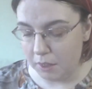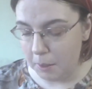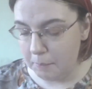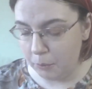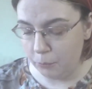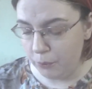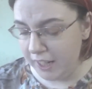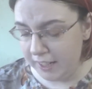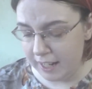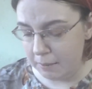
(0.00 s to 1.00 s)
But
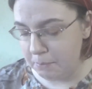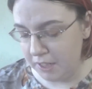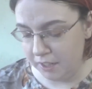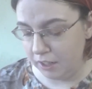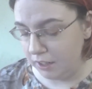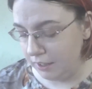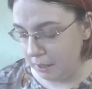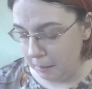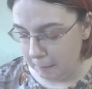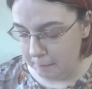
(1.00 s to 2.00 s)
when I put it on
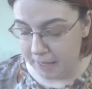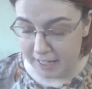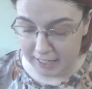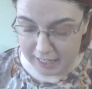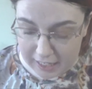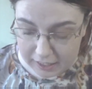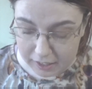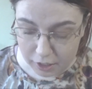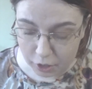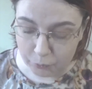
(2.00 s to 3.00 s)
my
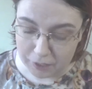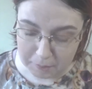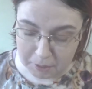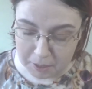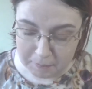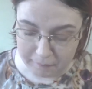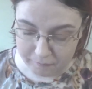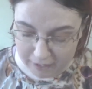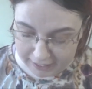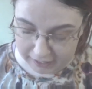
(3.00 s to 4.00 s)
hand or when I put it on my
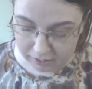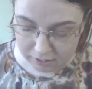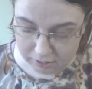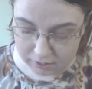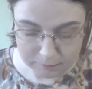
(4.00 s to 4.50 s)
face,